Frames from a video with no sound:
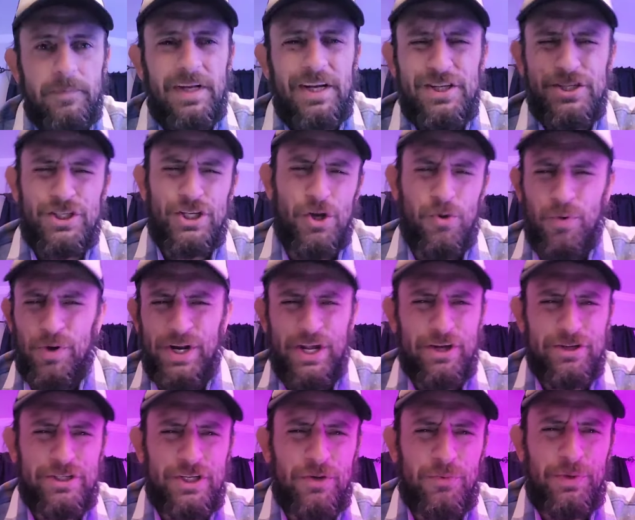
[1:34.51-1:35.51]
So what
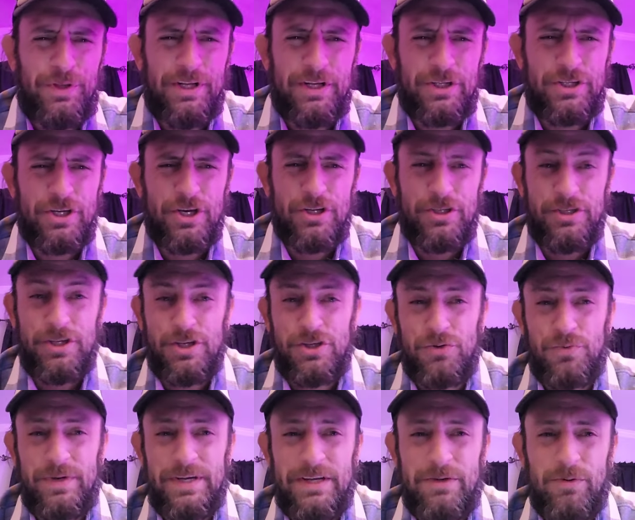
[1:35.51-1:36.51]
else did we discuss this
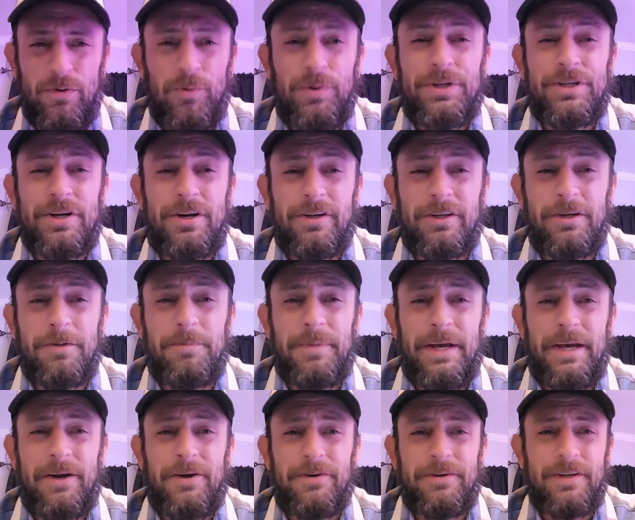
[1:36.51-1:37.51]
week? Well, we talked
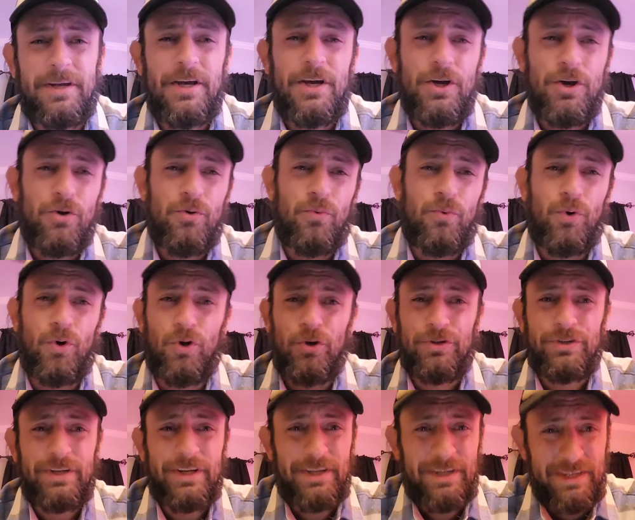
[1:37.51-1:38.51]
about
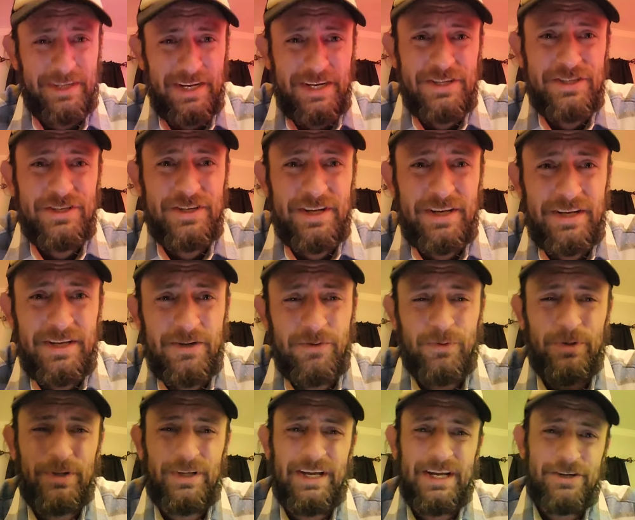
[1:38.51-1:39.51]
Walt Disney.
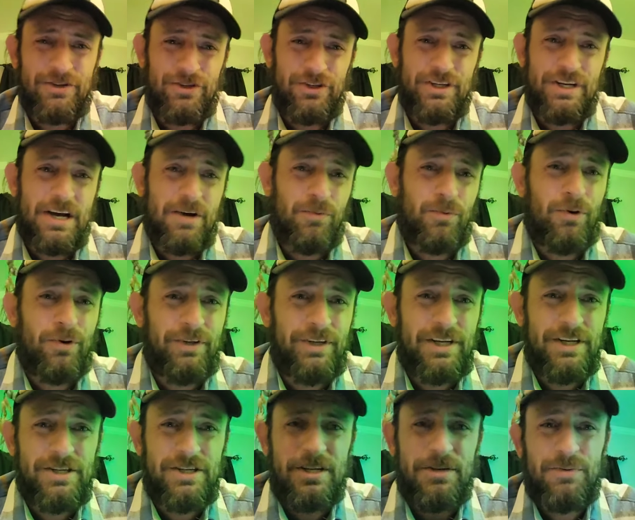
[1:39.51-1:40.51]
Well, actually, not Walt
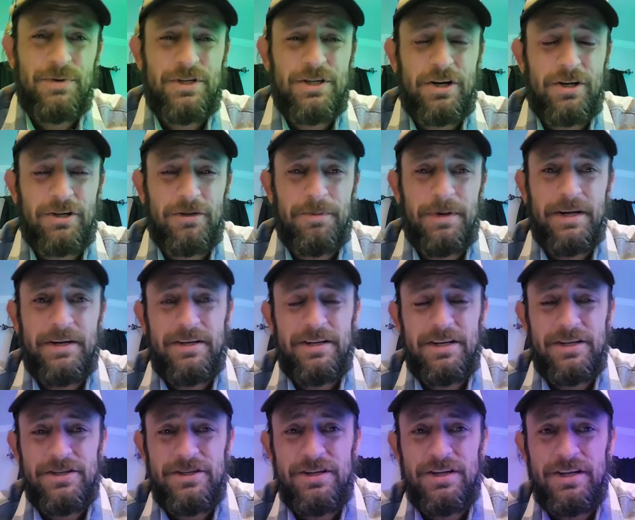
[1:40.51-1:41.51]
Disney. We talked about
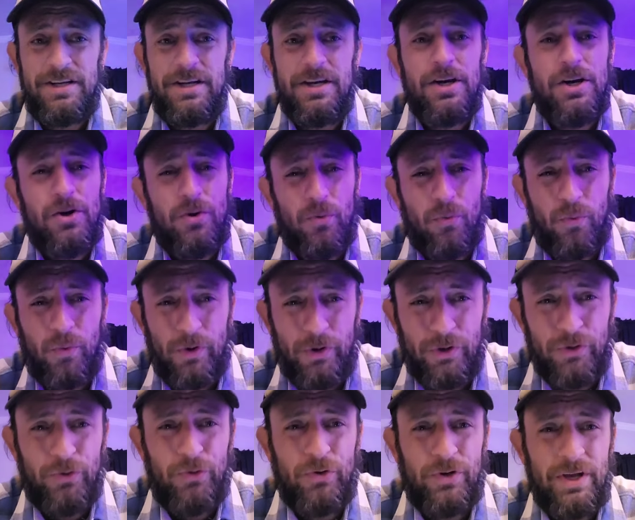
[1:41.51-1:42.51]
Disney
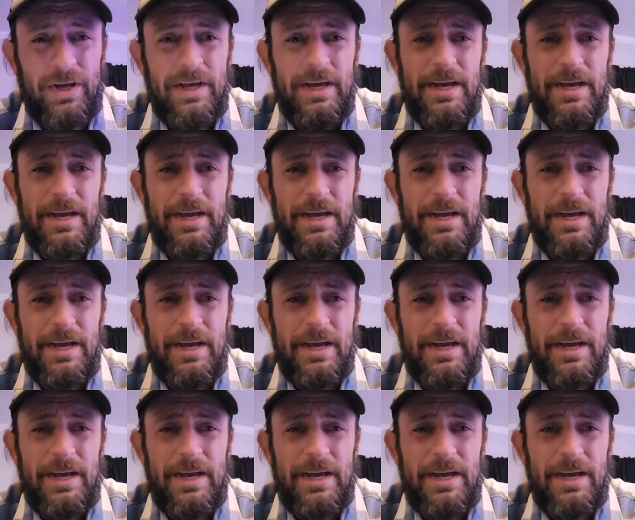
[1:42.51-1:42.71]
World.